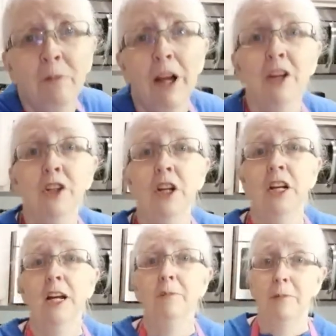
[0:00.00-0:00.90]
I should have
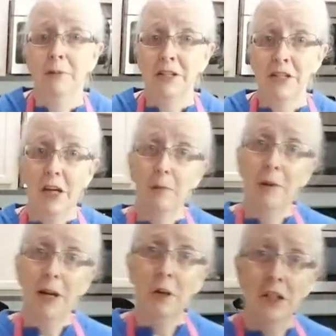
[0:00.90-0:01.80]
named it Messy Hair,
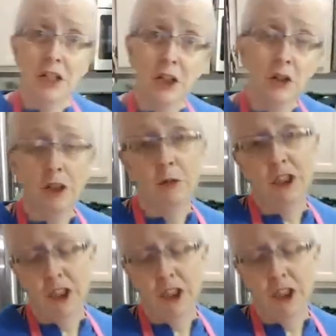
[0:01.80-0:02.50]
Migraines, and Cooking with